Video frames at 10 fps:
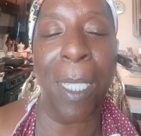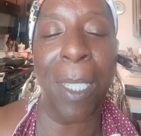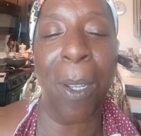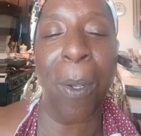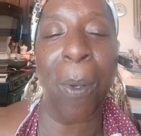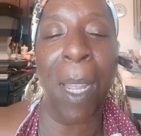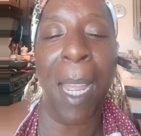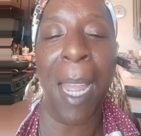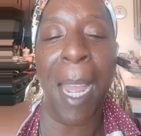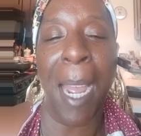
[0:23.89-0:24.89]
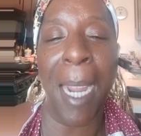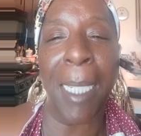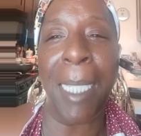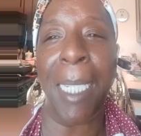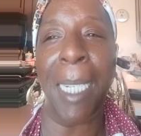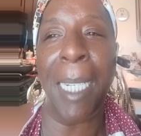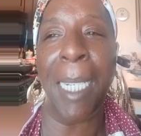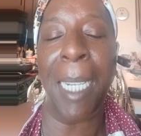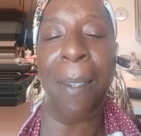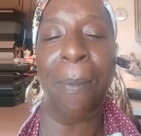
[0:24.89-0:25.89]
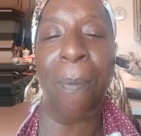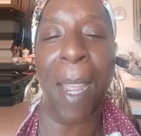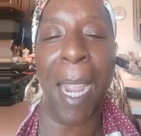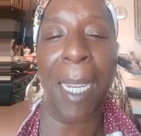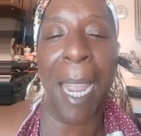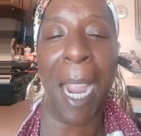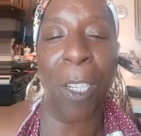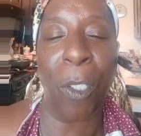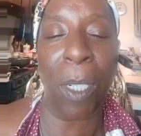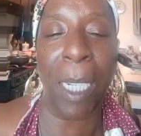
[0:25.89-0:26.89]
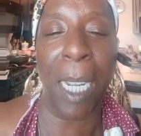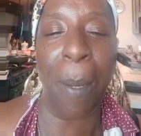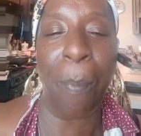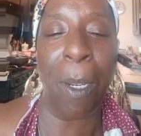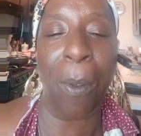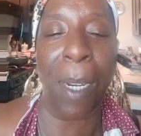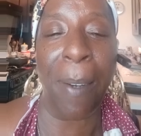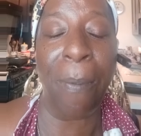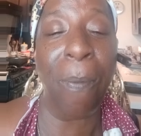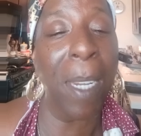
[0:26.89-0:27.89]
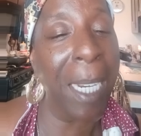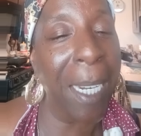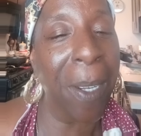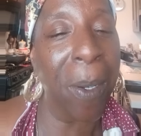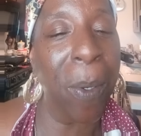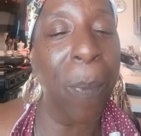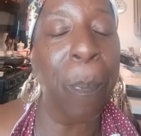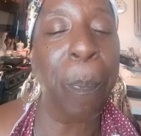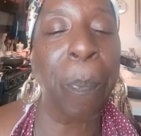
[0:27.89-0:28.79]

So I did, in fact, actually upload a video.